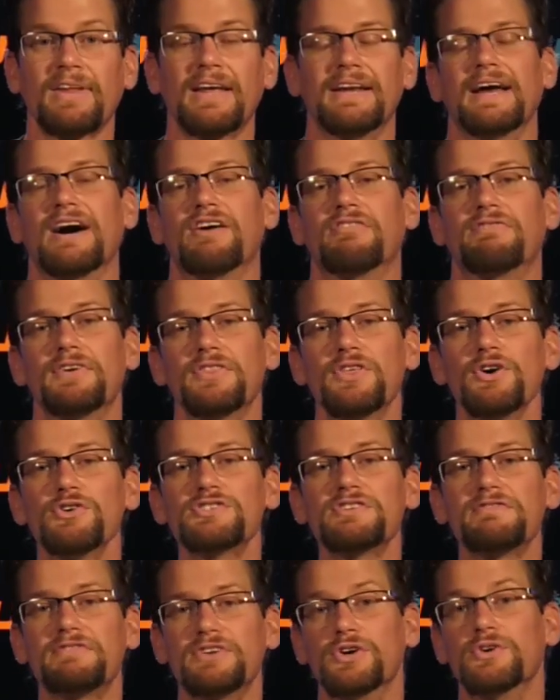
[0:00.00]
Now, for
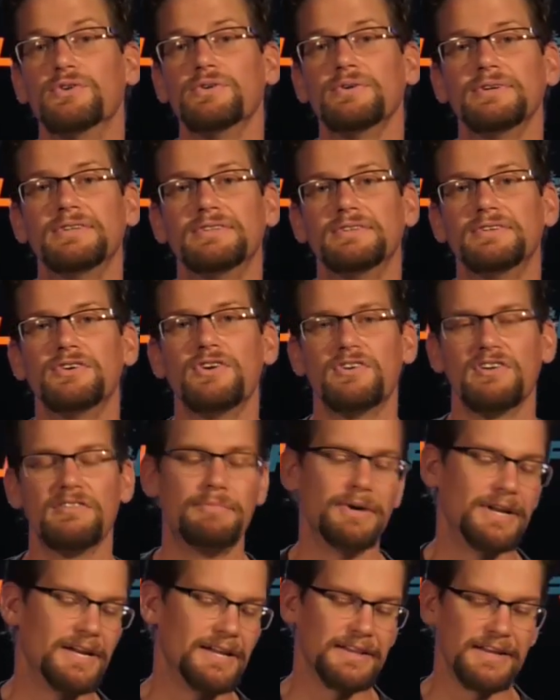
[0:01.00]
those of you who
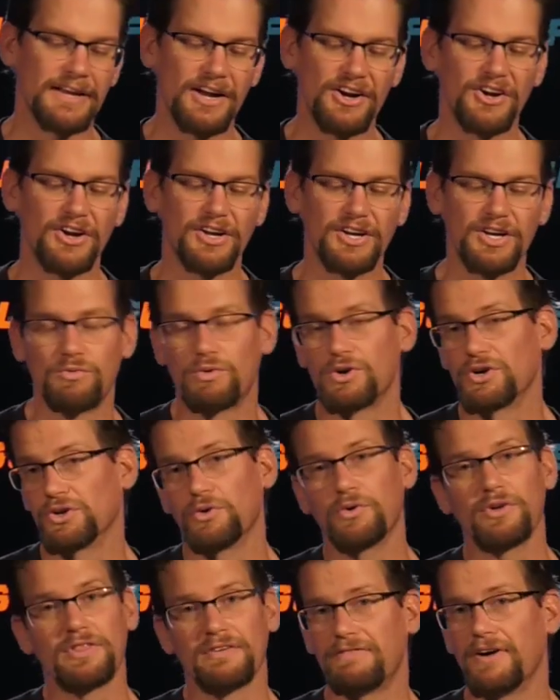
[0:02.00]
have been in the airgunning world,
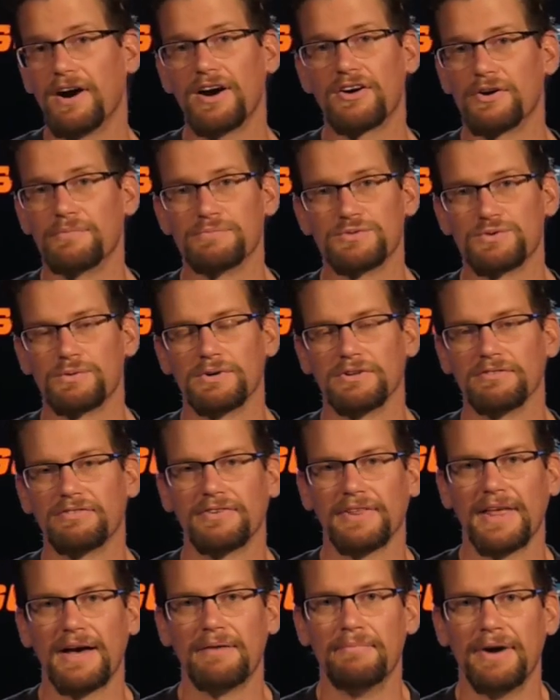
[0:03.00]
or the firearms world
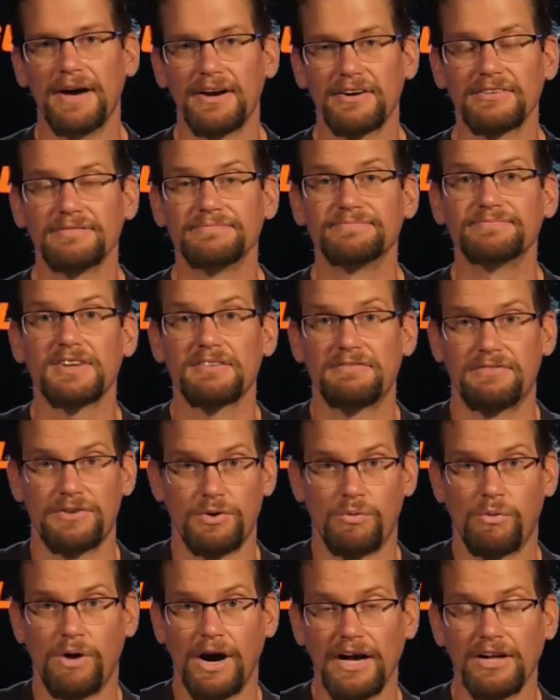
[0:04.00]
for that matter, for
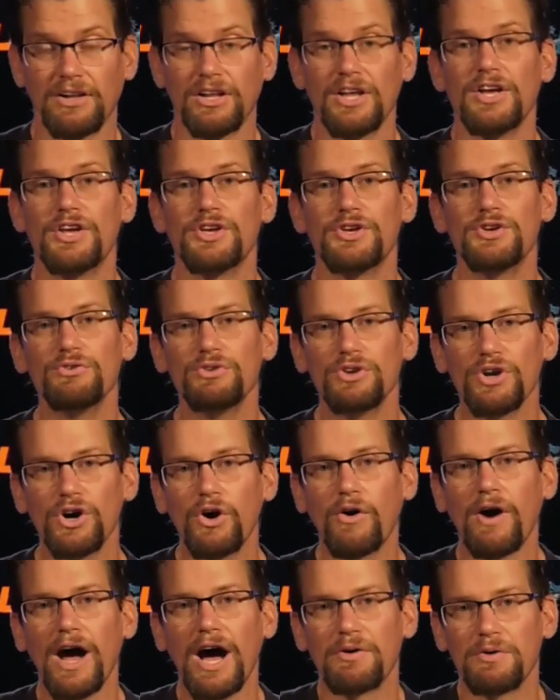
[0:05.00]
a while, you
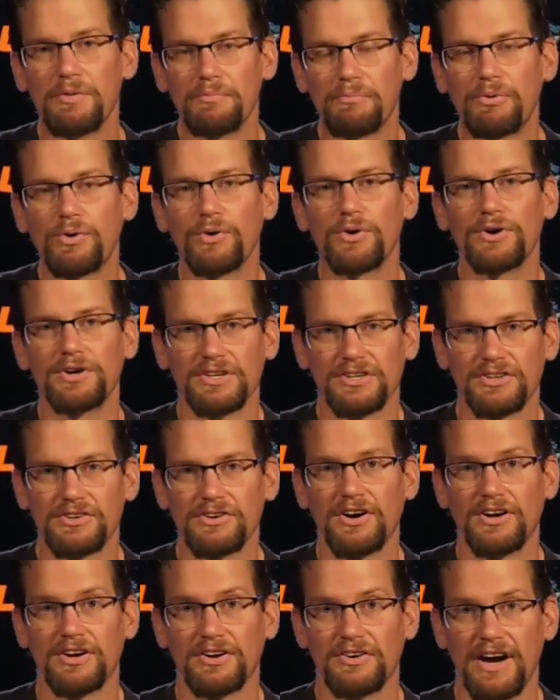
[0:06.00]
know how important a
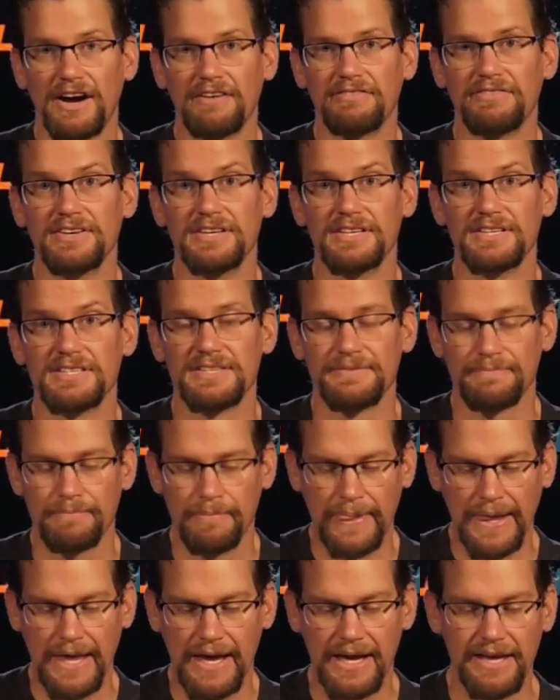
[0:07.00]
chronograph is.
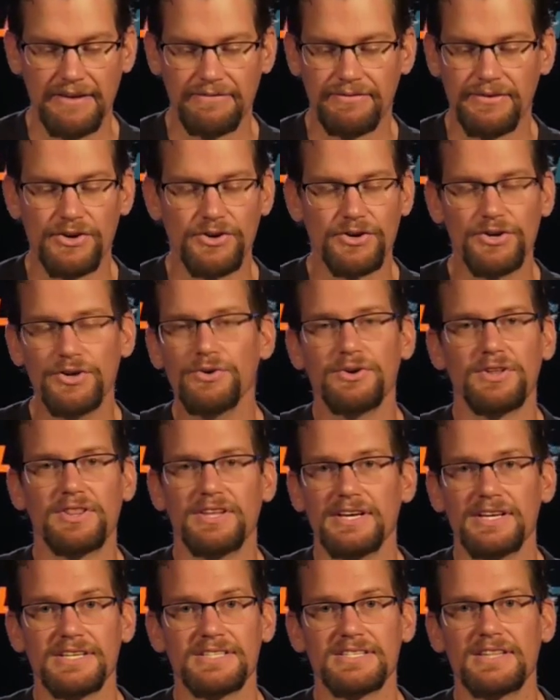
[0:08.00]
If you're new to
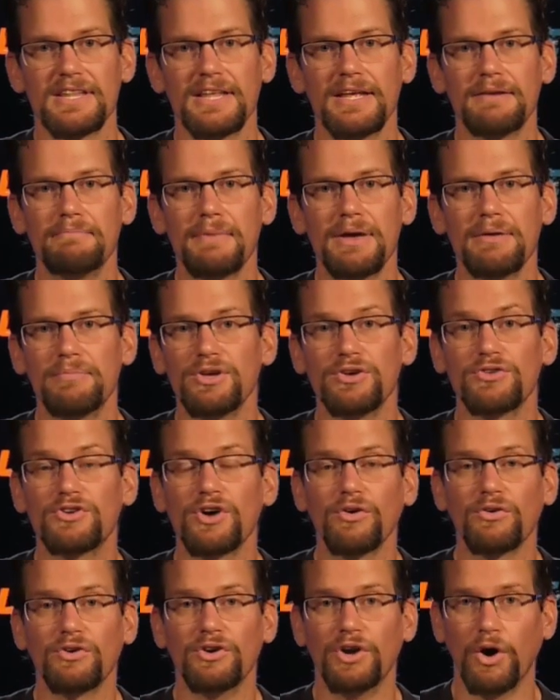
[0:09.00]
this, then maybe you
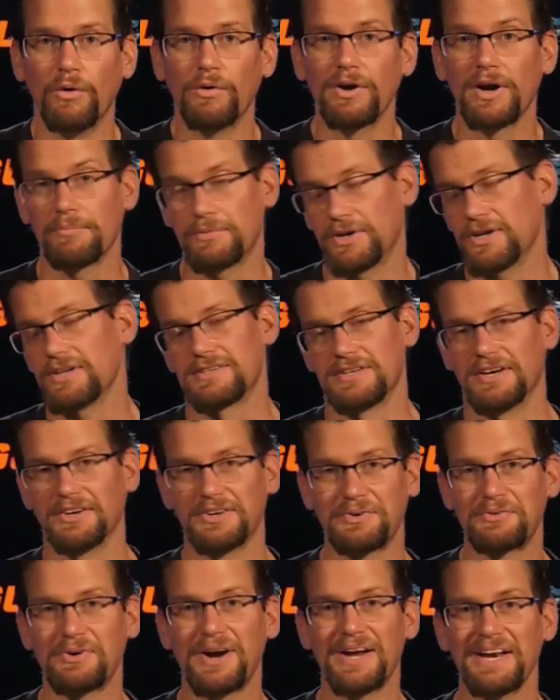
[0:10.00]
don't know, and I'm going to tell
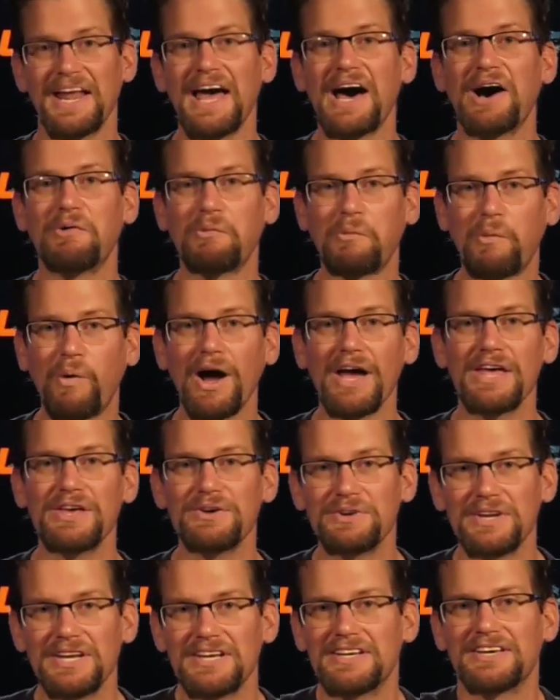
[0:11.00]
you right now why
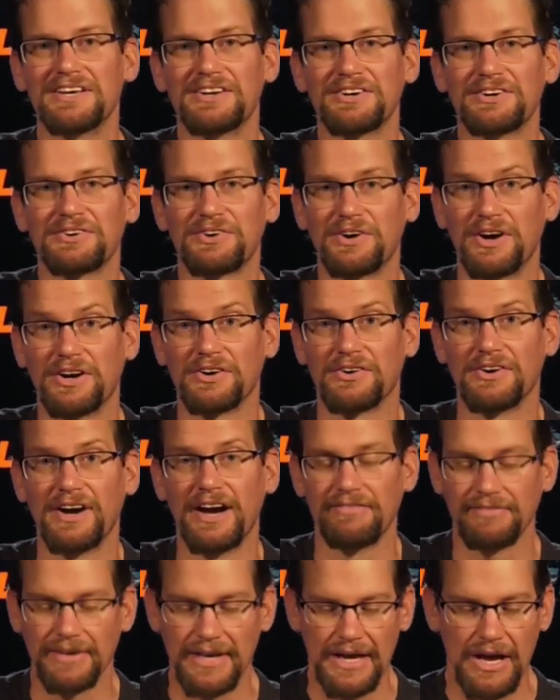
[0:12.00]
you need to get a
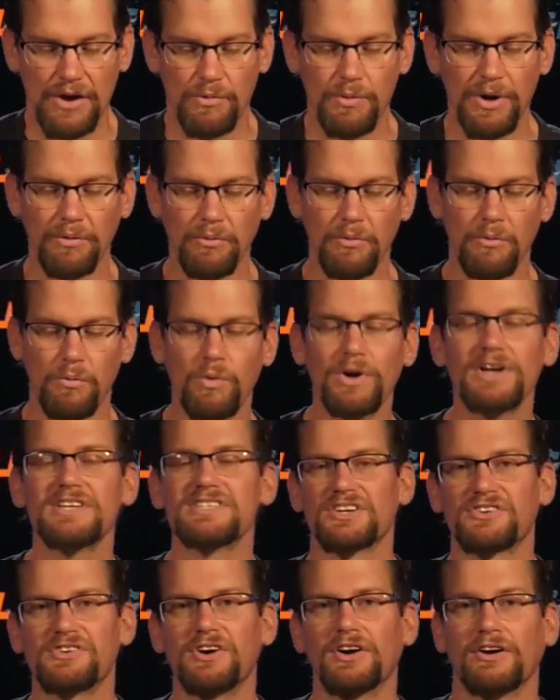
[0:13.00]
chronograph. Well, what
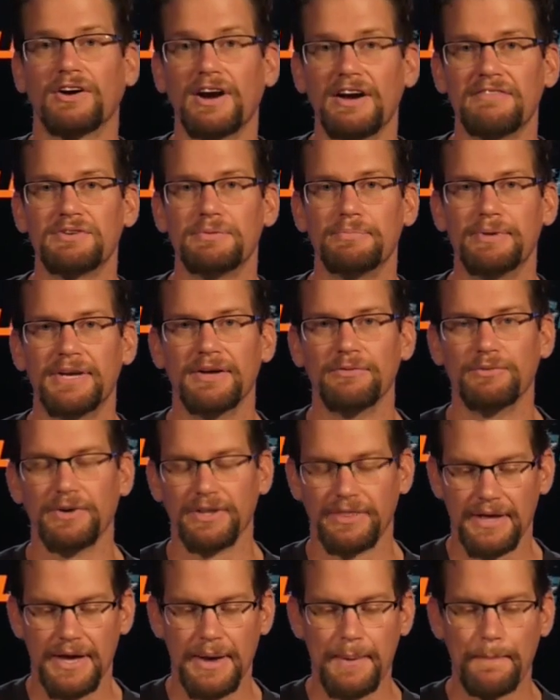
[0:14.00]
is a chronograph to begin
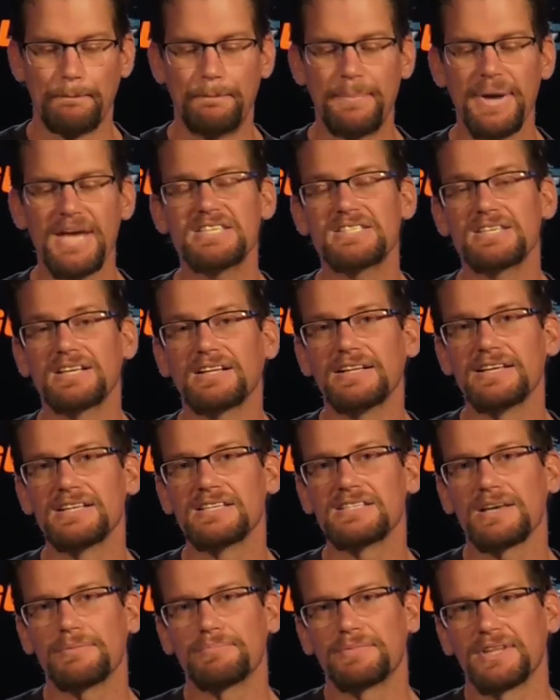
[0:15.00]
with? Basically,
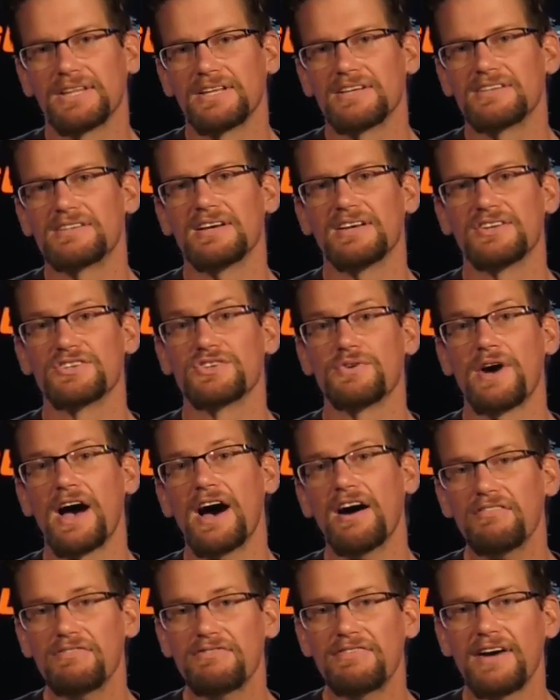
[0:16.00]
it's something that tells you
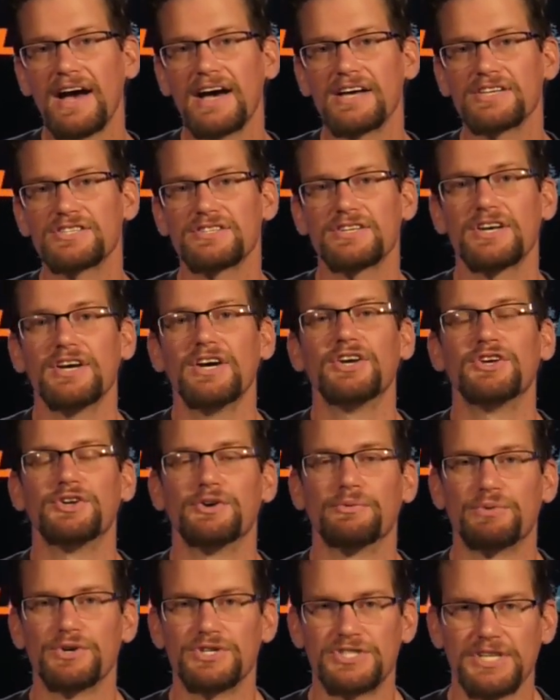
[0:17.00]
how fast
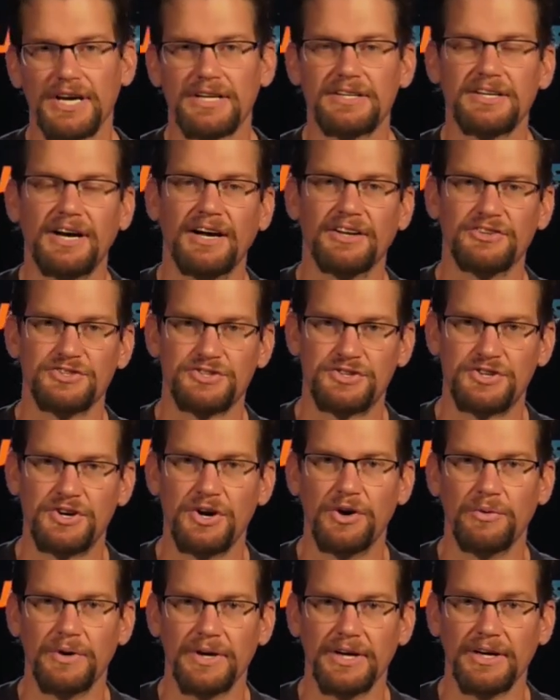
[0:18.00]
your projectile's
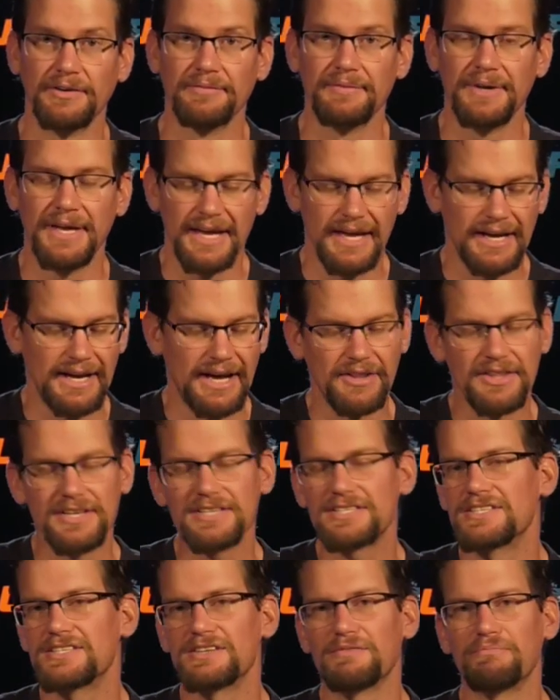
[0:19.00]
going. Now,
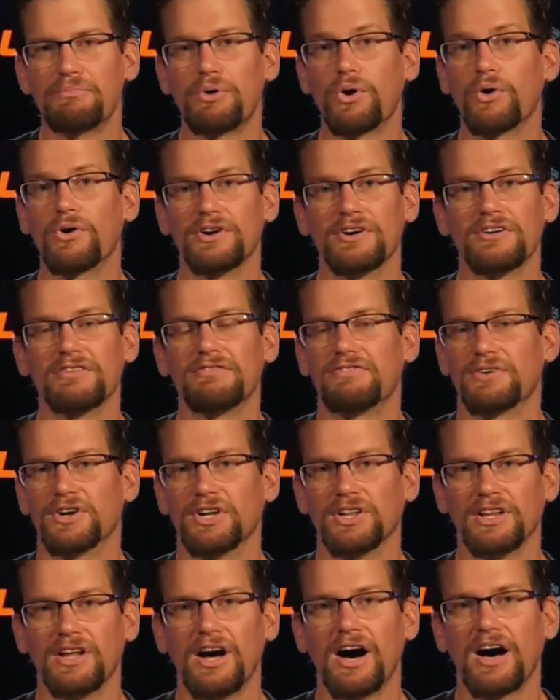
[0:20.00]
this is important for
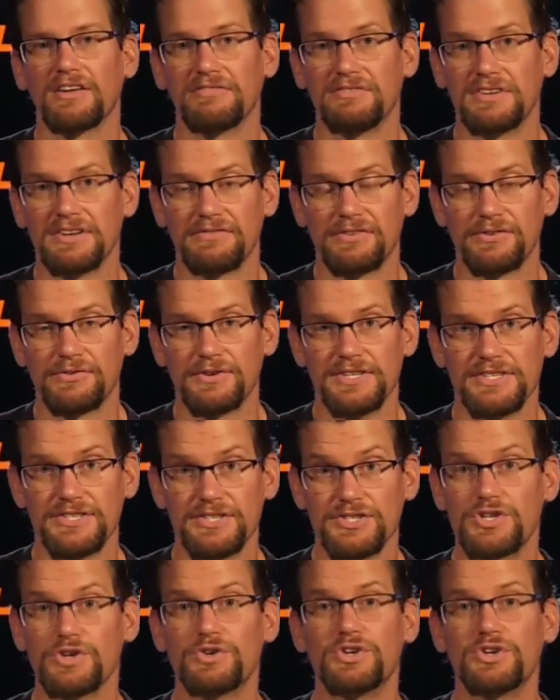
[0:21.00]
a lot of different reasons.